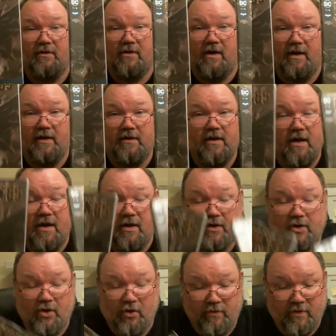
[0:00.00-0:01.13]
nice.
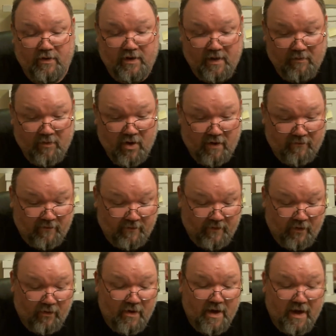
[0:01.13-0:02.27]
Two of the same cover,
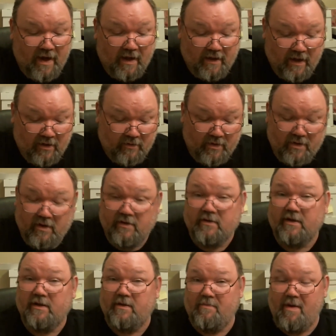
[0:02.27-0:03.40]
though. That's because
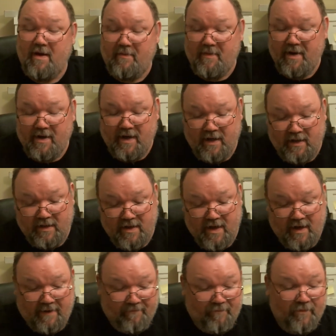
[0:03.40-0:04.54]
it's a Batman
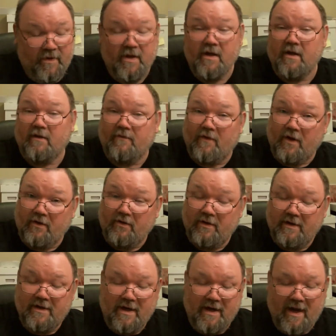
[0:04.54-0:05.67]
89. Thunder did
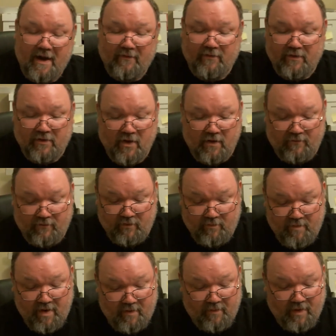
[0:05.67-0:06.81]
not have this cover of
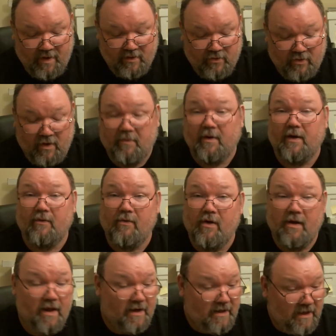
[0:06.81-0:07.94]
Batman, so I'm like, well,
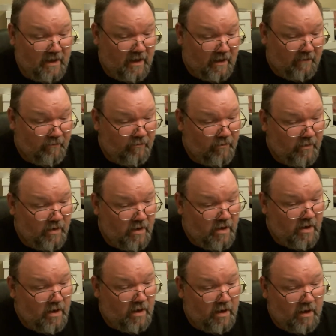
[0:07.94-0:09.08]
I need it.
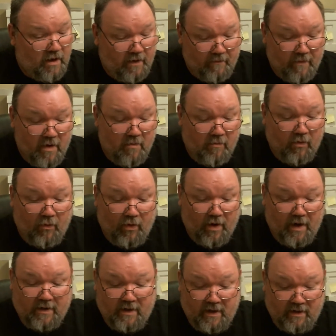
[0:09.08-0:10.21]
But what
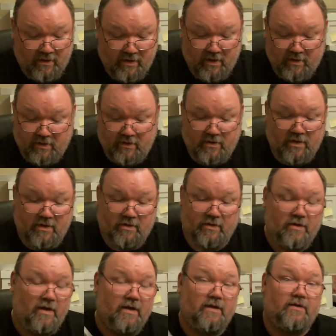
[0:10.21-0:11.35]
I did is sent us such a
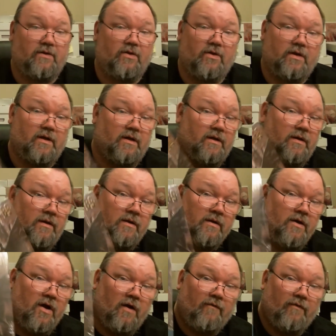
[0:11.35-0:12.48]
nice looking
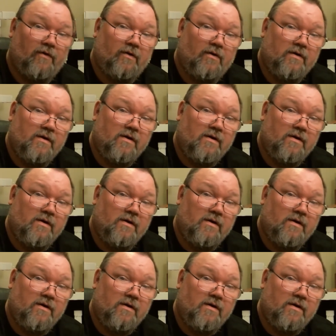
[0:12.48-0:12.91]
cover